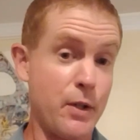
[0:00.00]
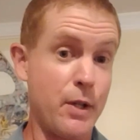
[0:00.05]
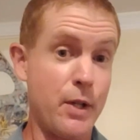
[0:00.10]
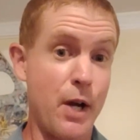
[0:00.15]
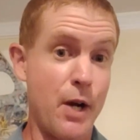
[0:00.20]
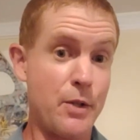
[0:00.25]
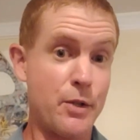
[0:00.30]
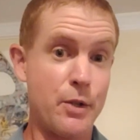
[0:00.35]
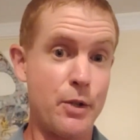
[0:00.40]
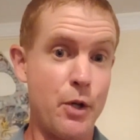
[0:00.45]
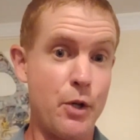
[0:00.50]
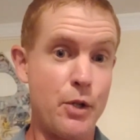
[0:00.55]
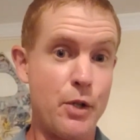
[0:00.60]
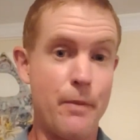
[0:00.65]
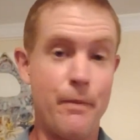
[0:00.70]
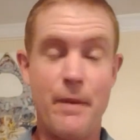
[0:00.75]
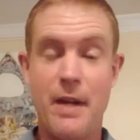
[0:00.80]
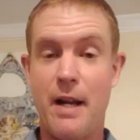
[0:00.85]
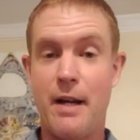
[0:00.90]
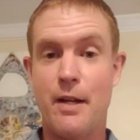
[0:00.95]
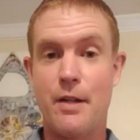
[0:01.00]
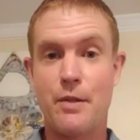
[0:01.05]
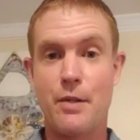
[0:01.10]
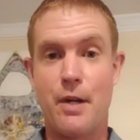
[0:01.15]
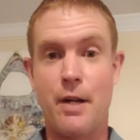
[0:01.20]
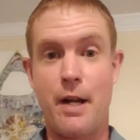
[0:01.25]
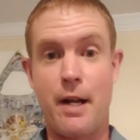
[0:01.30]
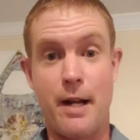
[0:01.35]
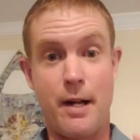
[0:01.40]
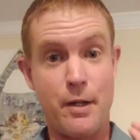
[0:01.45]
Constitution, and
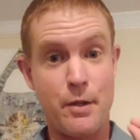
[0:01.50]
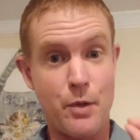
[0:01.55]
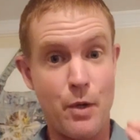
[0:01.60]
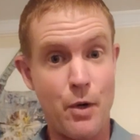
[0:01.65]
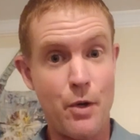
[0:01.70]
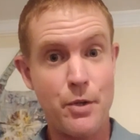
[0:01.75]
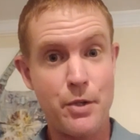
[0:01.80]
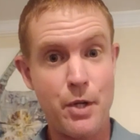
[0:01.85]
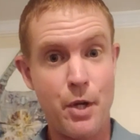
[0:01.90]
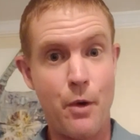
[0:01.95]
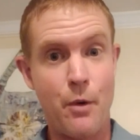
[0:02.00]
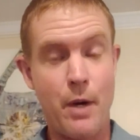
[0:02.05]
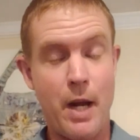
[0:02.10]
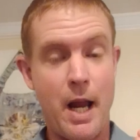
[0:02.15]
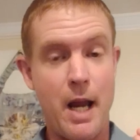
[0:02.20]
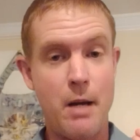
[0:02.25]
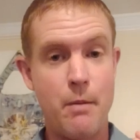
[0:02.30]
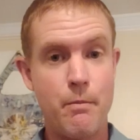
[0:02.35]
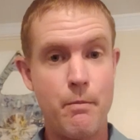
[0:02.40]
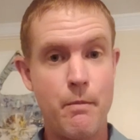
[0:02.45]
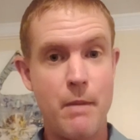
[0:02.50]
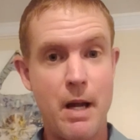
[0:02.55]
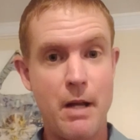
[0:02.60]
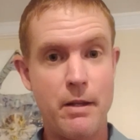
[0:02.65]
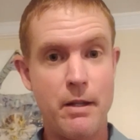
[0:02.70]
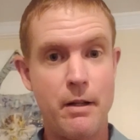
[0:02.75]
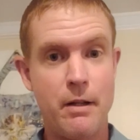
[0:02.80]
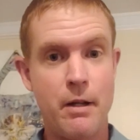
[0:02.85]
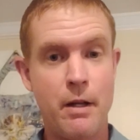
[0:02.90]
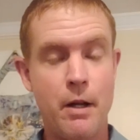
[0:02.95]
is, it is also a
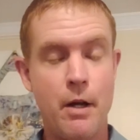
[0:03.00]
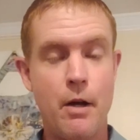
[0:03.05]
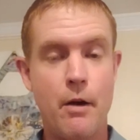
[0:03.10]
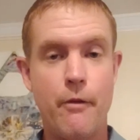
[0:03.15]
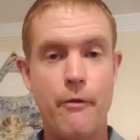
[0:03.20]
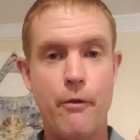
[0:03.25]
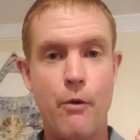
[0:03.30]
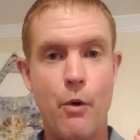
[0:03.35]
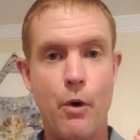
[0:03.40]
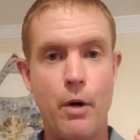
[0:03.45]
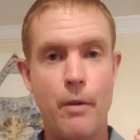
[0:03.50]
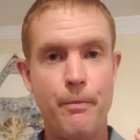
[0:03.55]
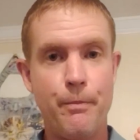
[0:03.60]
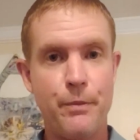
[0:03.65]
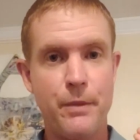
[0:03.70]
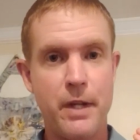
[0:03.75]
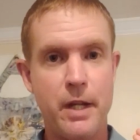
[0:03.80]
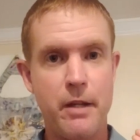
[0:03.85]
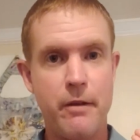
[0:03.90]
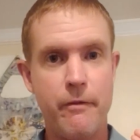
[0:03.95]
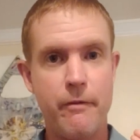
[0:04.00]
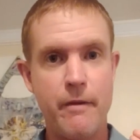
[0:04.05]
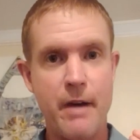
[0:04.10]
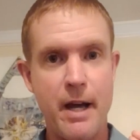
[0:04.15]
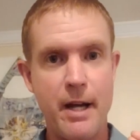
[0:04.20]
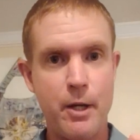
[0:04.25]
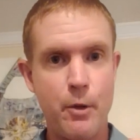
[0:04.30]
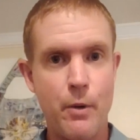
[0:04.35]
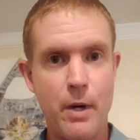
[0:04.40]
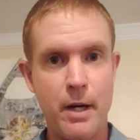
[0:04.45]
method for
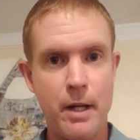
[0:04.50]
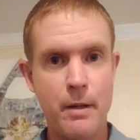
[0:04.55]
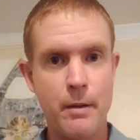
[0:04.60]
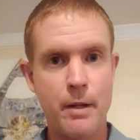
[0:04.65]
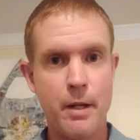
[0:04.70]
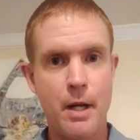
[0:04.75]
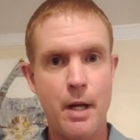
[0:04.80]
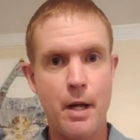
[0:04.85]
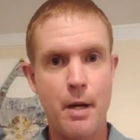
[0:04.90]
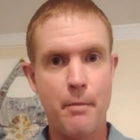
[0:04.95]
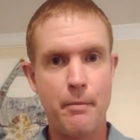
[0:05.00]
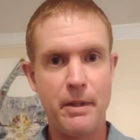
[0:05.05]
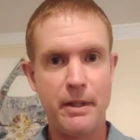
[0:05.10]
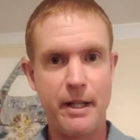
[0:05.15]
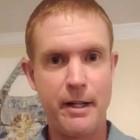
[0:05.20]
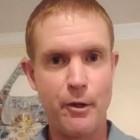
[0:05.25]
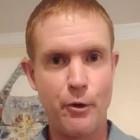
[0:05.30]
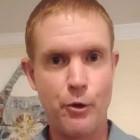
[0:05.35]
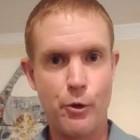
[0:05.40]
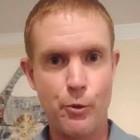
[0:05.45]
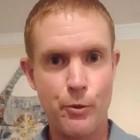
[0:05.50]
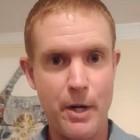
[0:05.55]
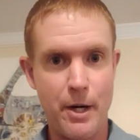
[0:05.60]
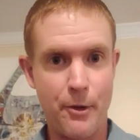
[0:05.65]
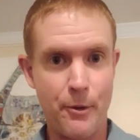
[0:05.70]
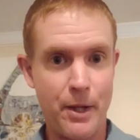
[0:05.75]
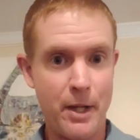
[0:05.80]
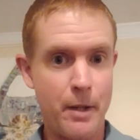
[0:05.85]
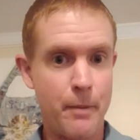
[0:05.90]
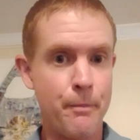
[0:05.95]
evaluating political
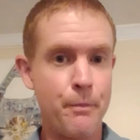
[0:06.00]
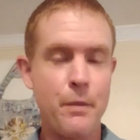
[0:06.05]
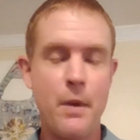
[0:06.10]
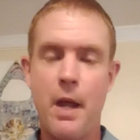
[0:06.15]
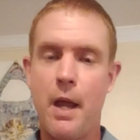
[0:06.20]
rhetoric